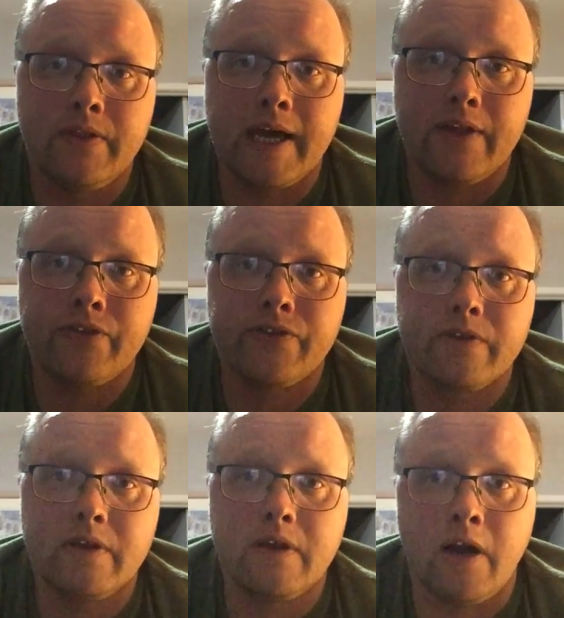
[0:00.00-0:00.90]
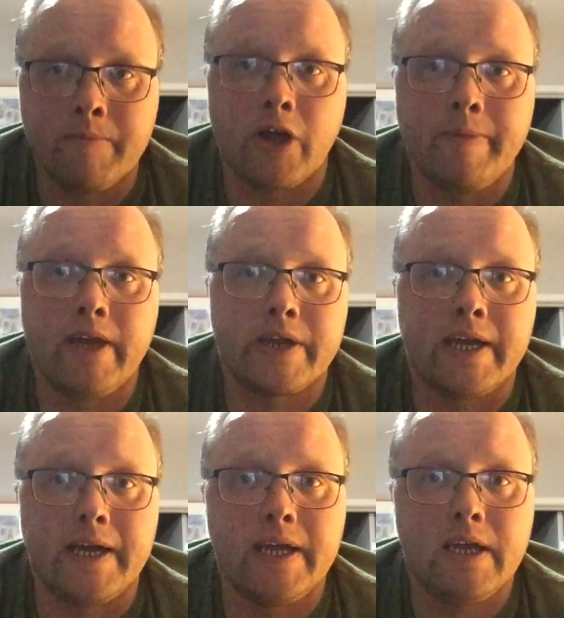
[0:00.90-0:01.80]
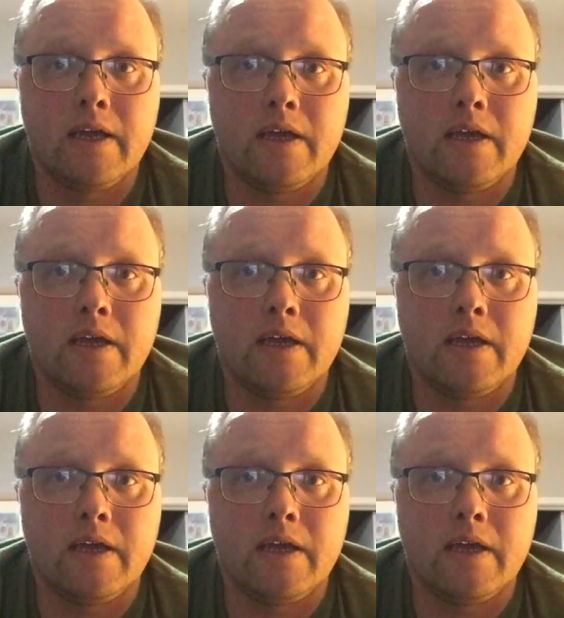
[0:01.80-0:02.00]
that I'm going to be okay.